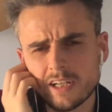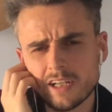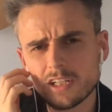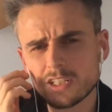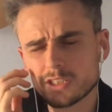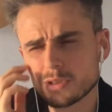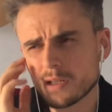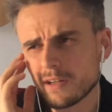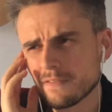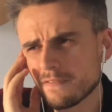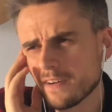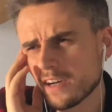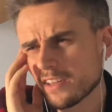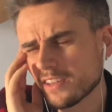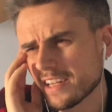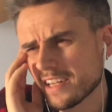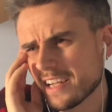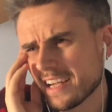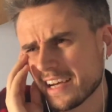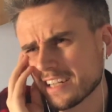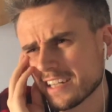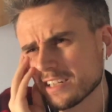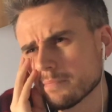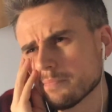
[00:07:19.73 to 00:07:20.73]
So I felt that
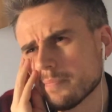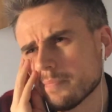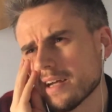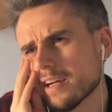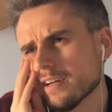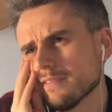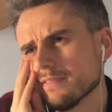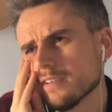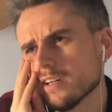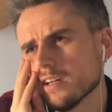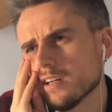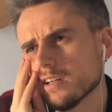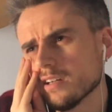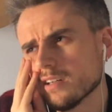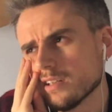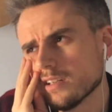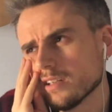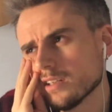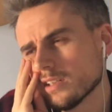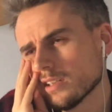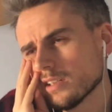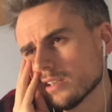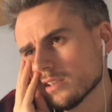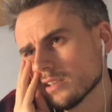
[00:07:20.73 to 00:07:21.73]
it had a bit of
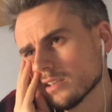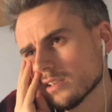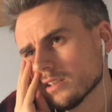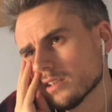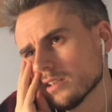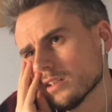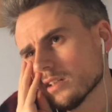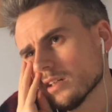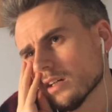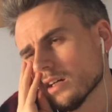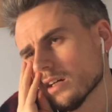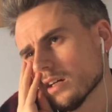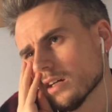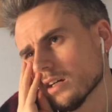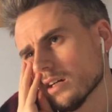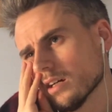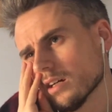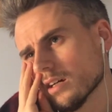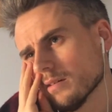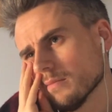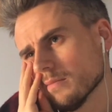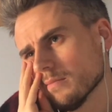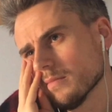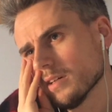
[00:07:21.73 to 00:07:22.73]

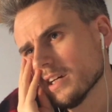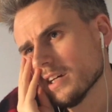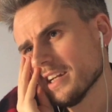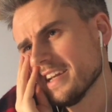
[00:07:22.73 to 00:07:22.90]
a